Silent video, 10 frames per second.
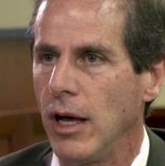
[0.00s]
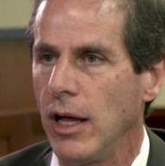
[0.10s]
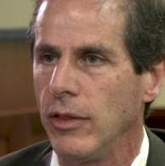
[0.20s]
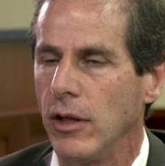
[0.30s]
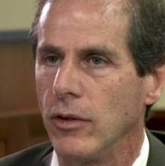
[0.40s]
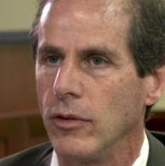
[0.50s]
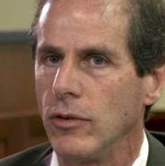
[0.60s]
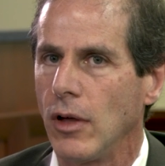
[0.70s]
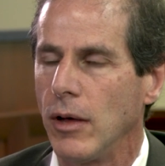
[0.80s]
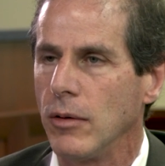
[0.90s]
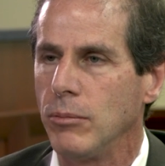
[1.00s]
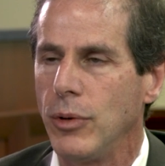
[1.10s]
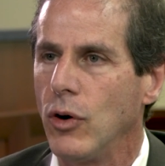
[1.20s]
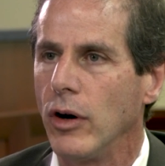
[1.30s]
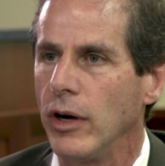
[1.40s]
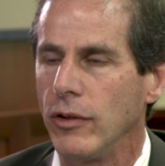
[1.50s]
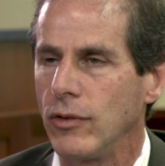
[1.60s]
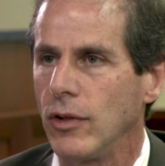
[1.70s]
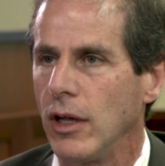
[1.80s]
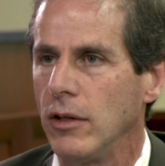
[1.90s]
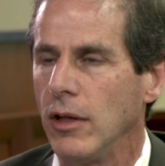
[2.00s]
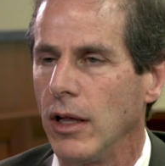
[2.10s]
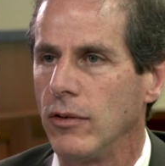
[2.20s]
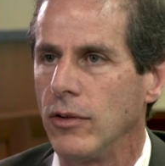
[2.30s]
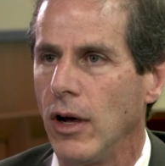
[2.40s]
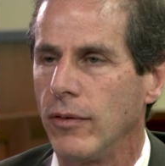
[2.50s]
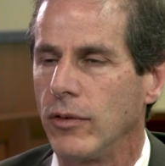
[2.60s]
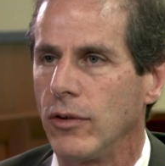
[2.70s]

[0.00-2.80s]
on those porous and soft